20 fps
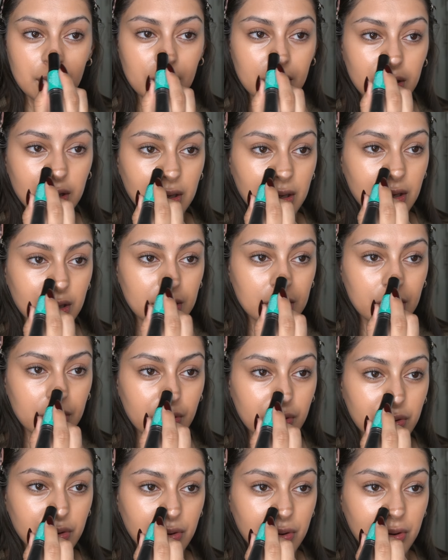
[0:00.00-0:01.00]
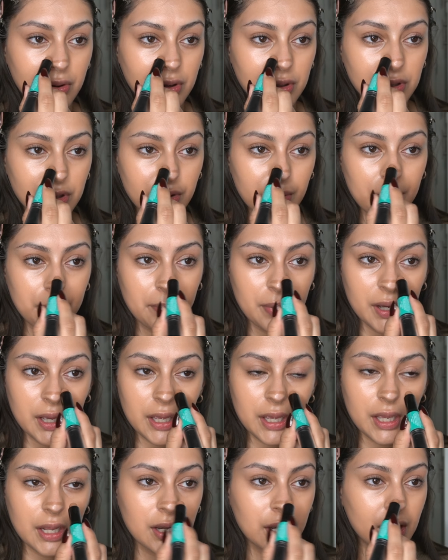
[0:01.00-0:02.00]
like a little
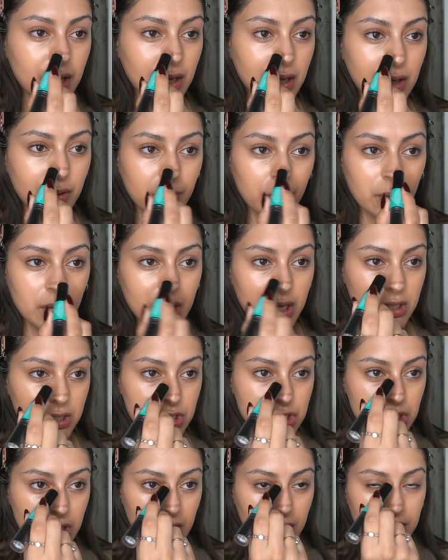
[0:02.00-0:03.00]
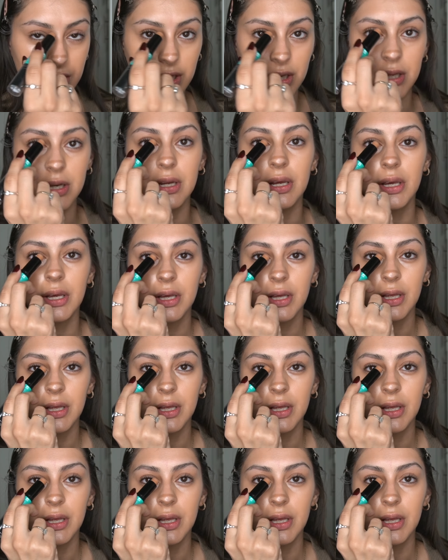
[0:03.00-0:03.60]
button wedge and then